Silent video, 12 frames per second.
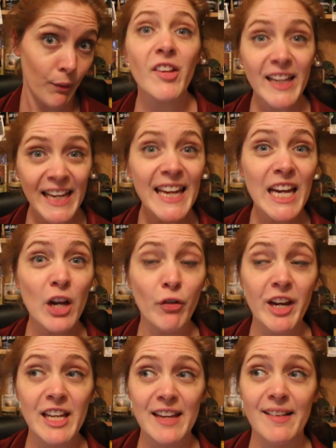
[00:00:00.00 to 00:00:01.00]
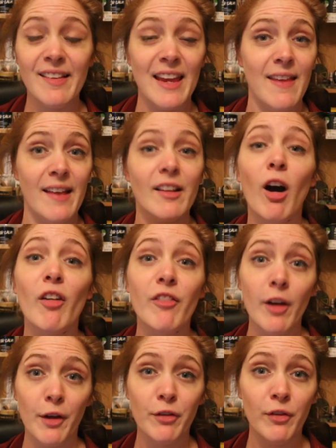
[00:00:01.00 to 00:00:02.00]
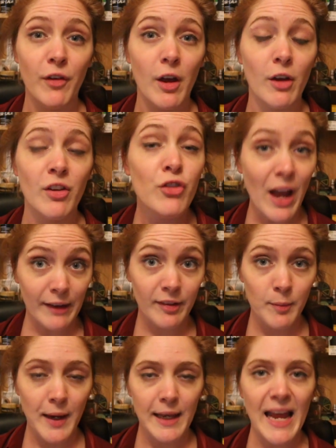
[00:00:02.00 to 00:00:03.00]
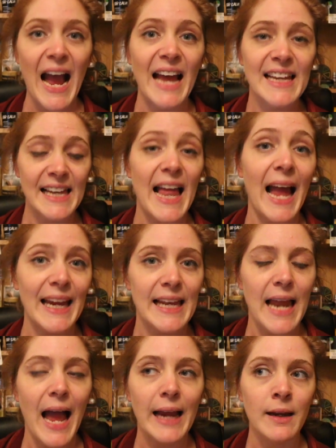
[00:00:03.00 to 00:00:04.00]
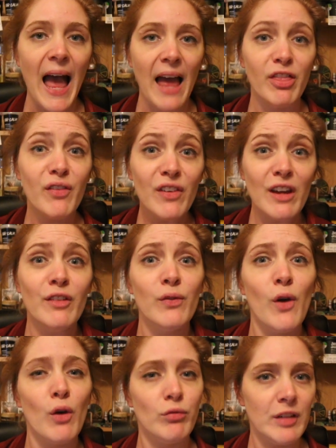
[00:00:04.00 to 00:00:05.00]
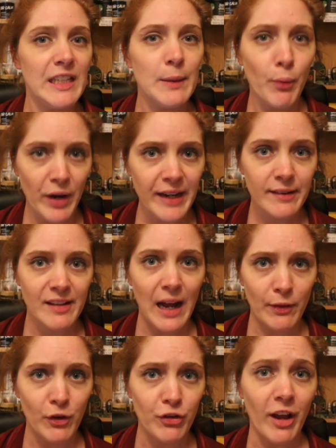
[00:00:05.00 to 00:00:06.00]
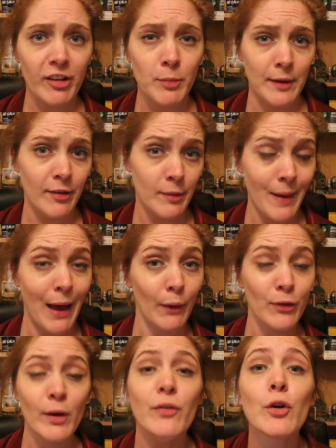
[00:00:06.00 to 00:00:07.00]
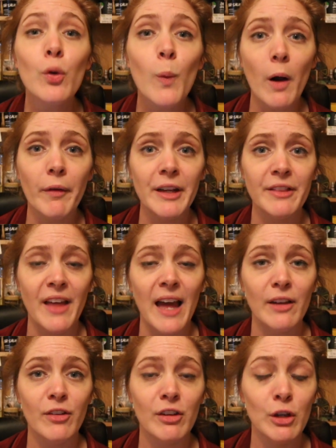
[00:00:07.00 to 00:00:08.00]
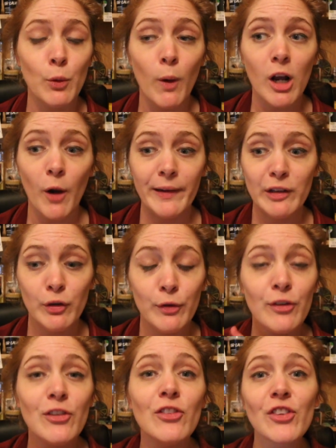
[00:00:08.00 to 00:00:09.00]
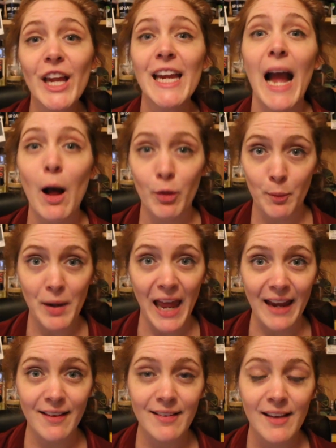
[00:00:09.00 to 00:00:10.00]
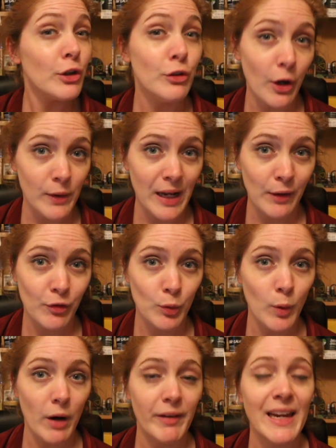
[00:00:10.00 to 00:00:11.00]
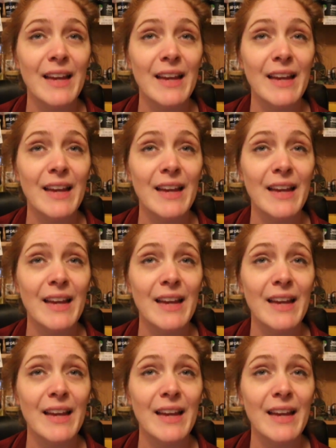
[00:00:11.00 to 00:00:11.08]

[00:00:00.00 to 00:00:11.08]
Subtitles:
So the key ingredients in this are vetiver, jasmine and ylang ylang, and the vetiver really brings down the jasmine smell, so if you're worried that you are going to stink out the place, you don't have to worry.